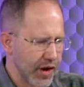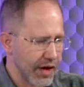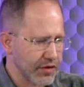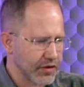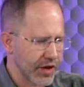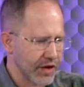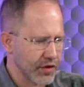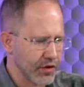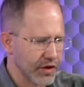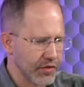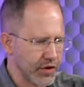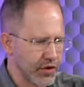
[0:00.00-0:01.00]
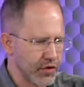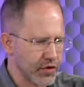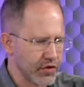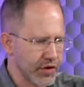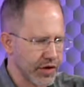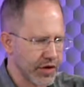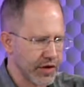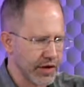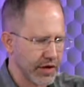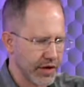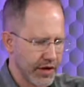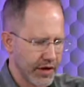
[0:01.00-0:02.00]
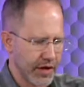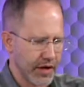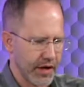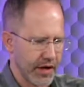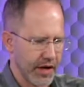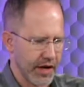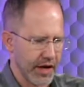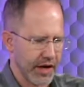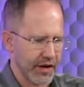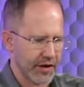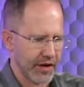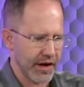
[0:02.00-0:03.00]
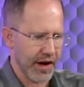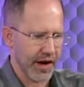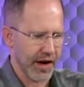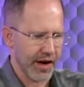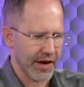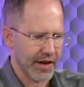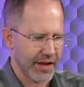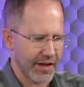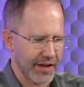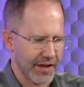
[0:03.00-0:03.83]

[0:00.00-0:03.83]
right. So I can do it in ToString. And I